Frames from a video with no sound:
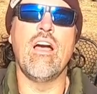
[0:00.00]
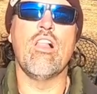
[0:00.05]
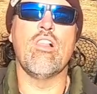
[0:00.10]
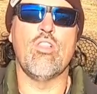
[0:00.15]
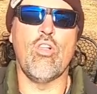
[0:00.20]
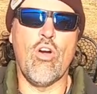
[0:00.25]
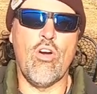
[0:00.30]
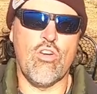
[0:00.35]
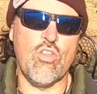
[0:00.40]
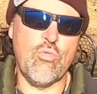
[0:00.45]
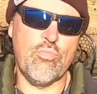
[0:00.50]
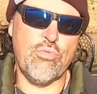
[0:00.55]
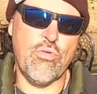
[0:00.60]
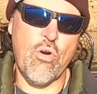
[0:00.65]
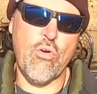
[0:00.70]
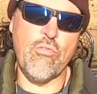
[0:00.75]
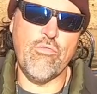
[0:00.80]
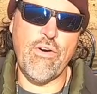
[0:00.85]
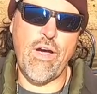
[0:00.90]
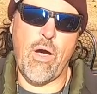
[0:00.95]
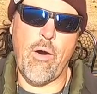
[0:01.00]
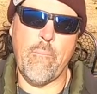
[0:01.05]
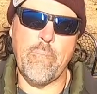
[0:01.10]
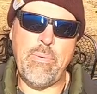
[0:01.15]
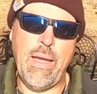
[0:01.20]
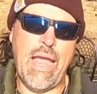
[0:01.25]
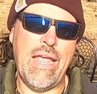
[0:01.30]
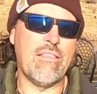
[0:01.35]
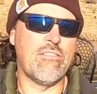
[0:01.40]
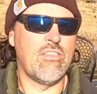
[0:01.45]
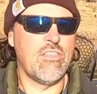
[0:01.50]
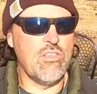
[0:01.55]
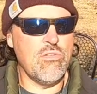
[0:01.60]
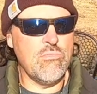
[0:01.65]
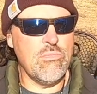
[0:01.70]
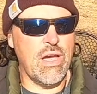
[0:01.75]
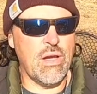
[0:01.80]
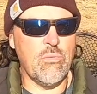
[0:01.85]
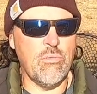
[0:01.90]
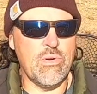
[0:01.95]
large profile baits, and you
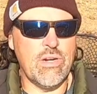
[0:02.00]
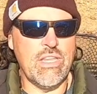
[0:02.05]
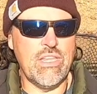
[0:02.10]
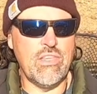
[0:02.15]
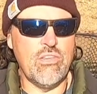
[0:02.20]
might want to